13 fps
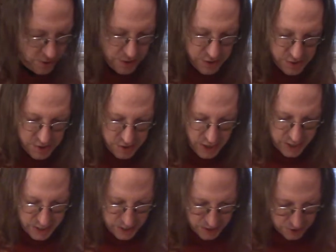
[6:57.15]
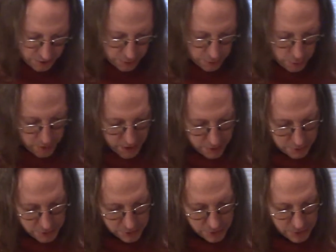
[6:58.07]
and second and two
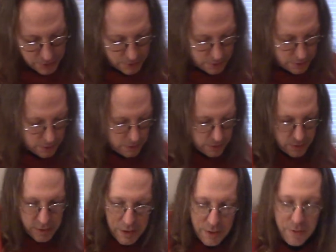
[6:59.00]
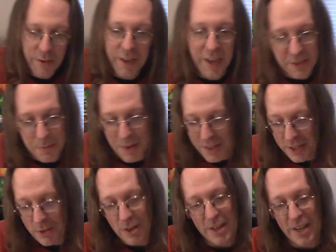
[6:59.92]
outs for Yasmani
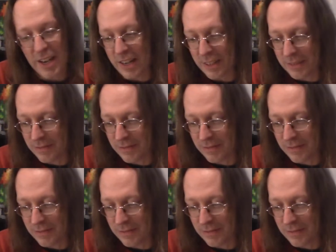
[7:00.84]
Grandal.